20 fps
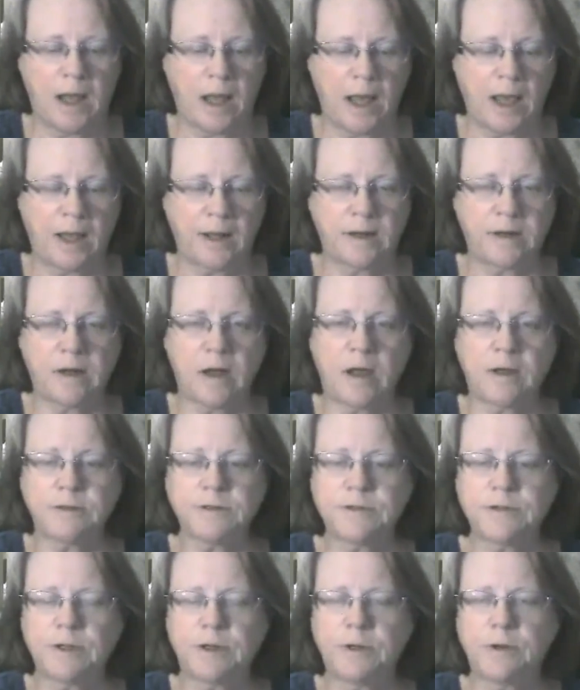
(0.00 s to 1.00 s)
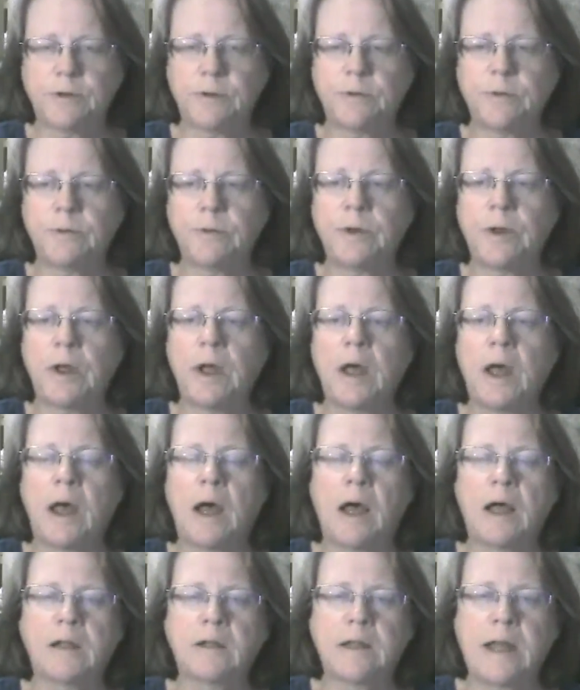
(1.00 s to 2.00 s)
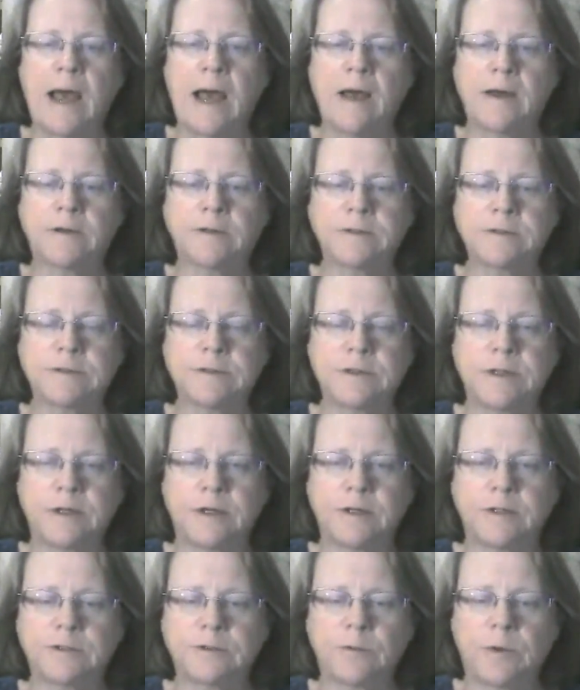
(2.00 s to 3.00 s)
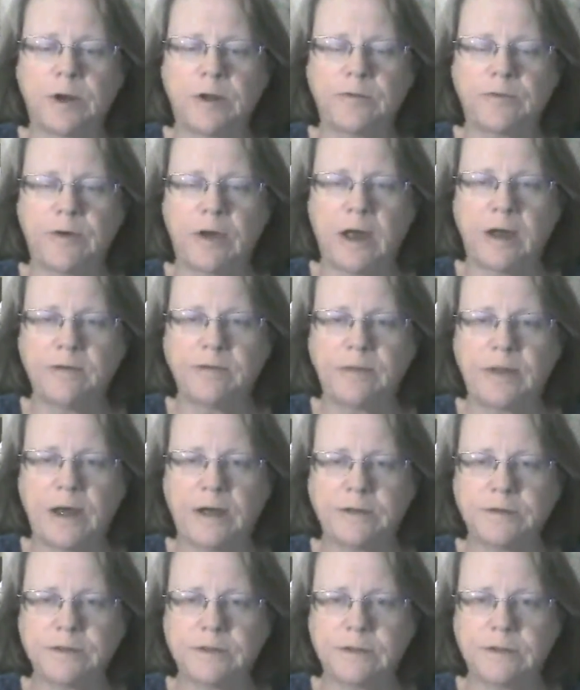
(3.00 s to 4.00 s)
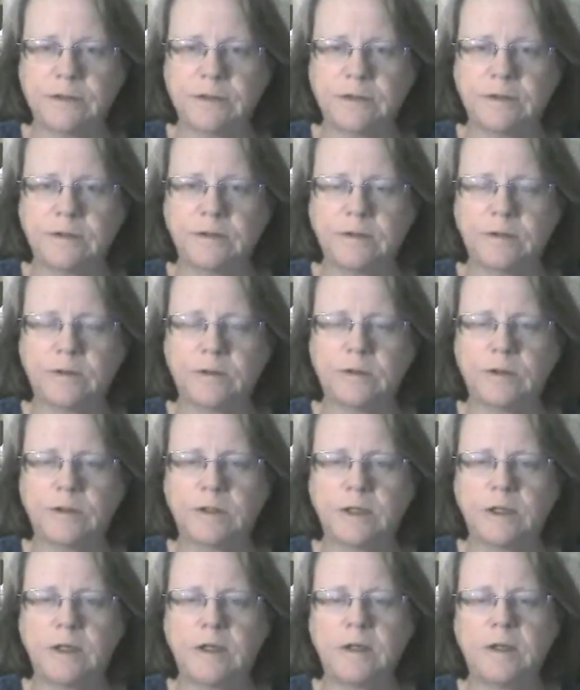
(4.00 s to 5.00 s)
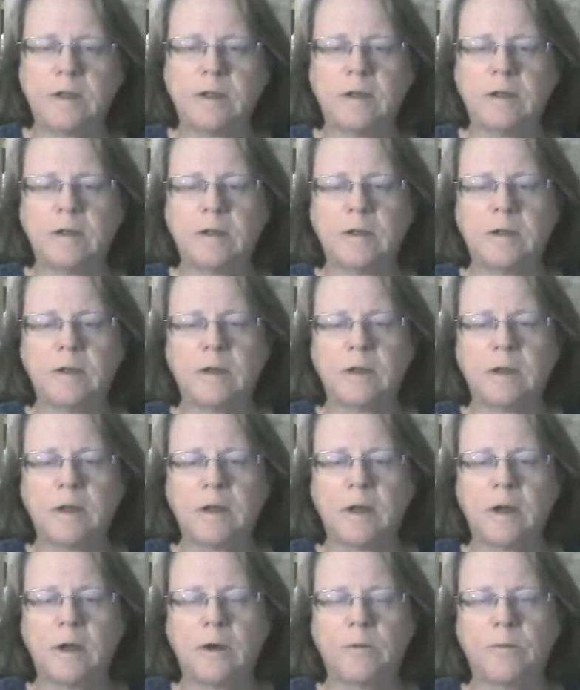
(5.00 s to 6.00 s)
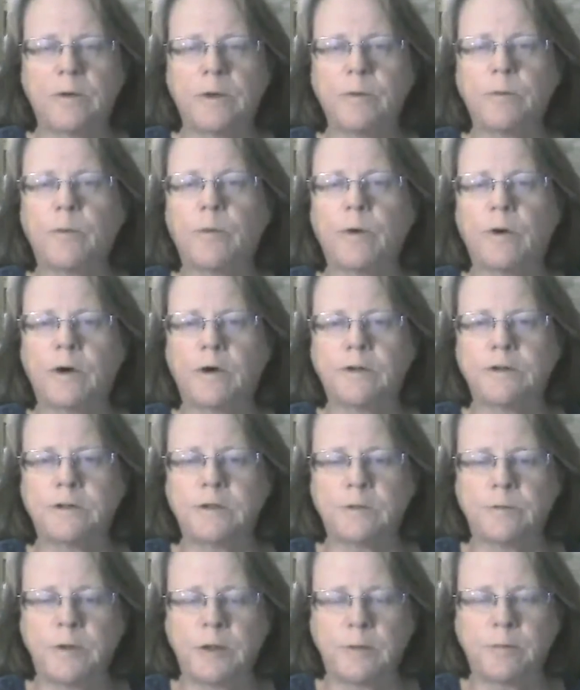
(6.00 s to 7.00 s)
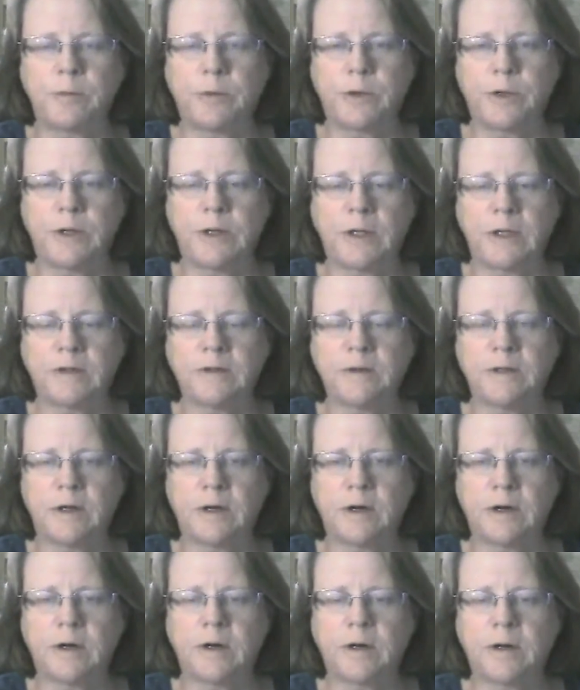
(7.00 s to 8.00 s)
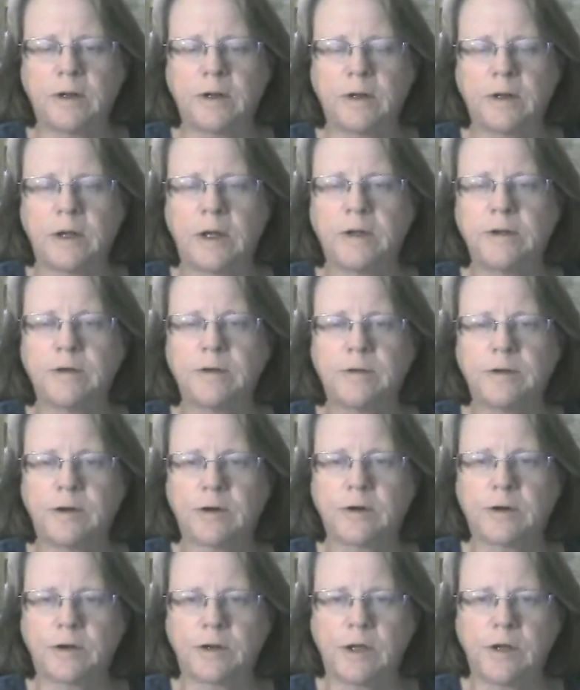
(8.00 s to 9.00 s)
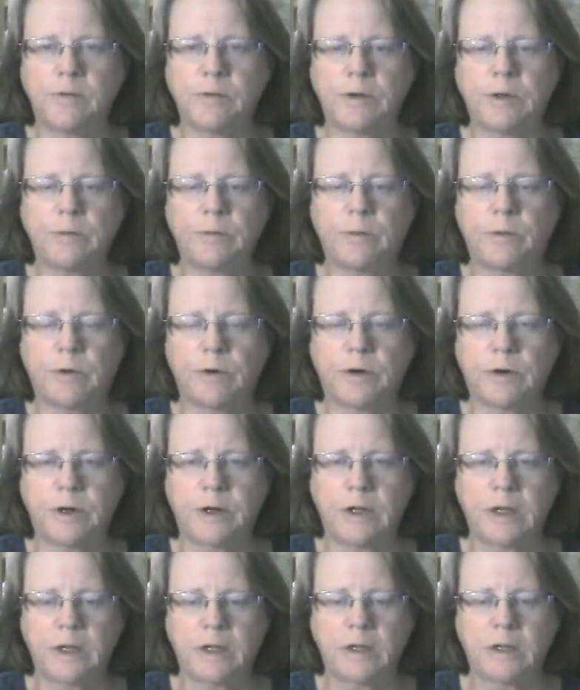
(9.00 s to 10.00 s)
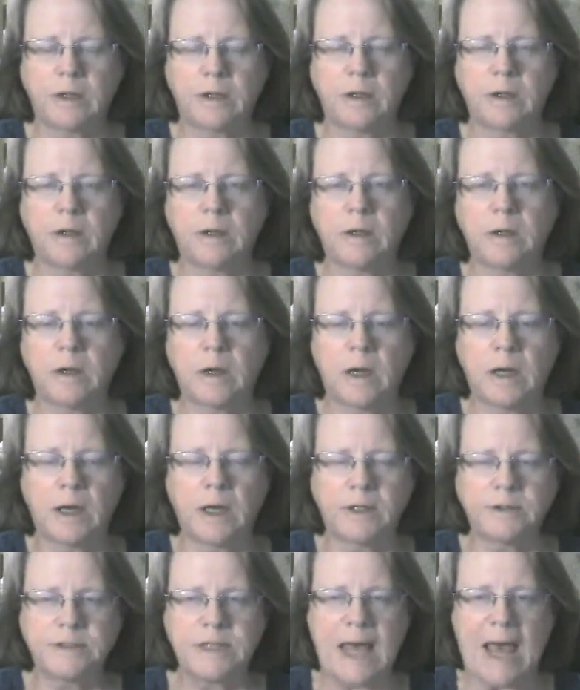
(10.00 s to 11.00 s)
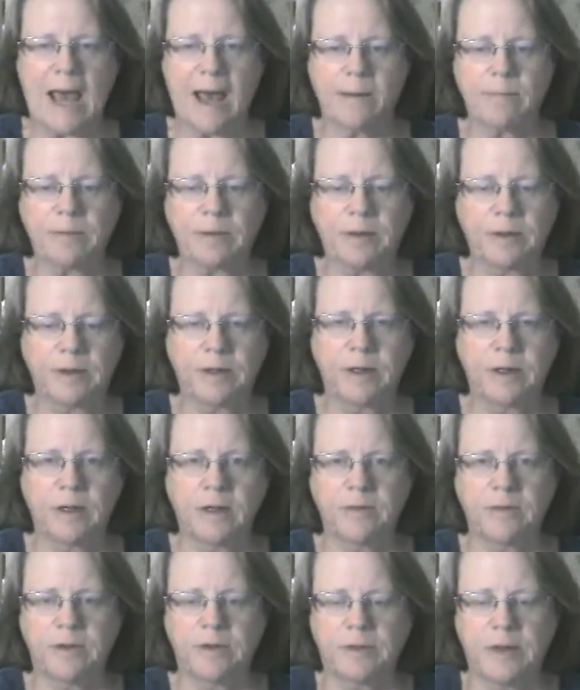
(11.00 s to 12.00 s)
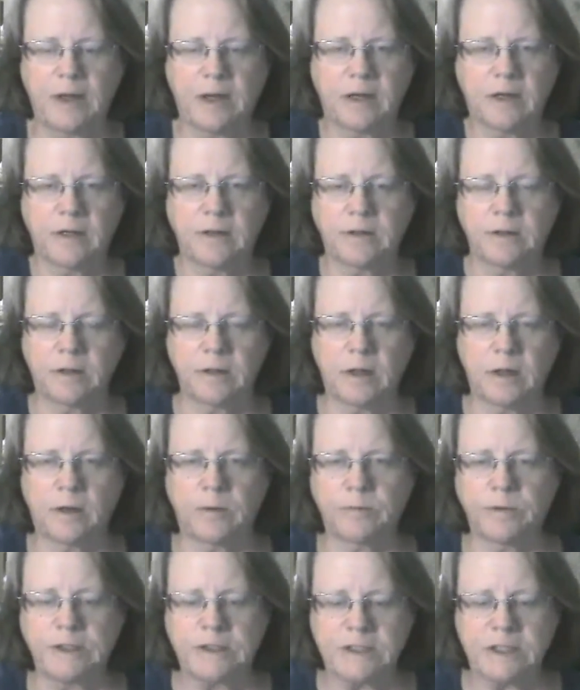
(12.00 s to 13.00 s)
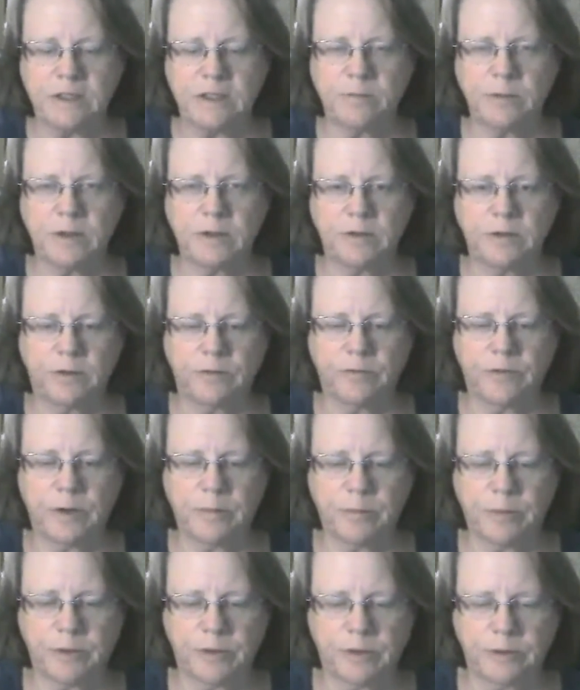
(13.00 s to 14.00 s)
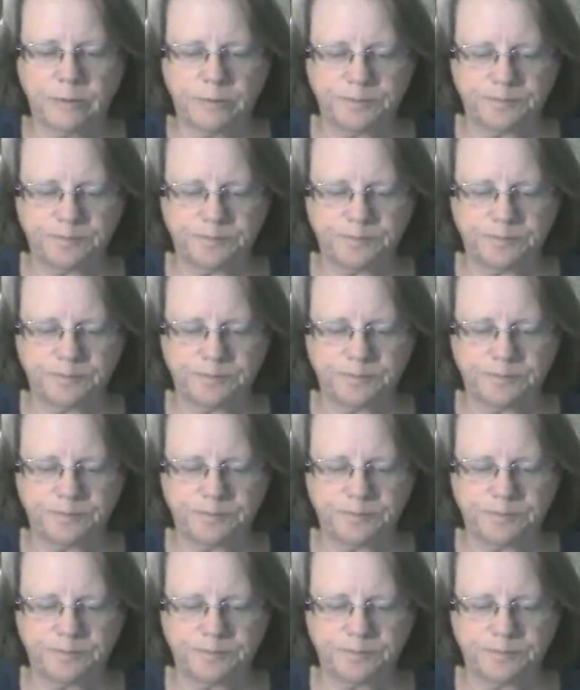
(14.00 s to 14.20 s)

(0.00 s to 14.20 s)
and it also allows their 25,000 cookie reward to be put in there under their cookie reward tab that they can redeem in November.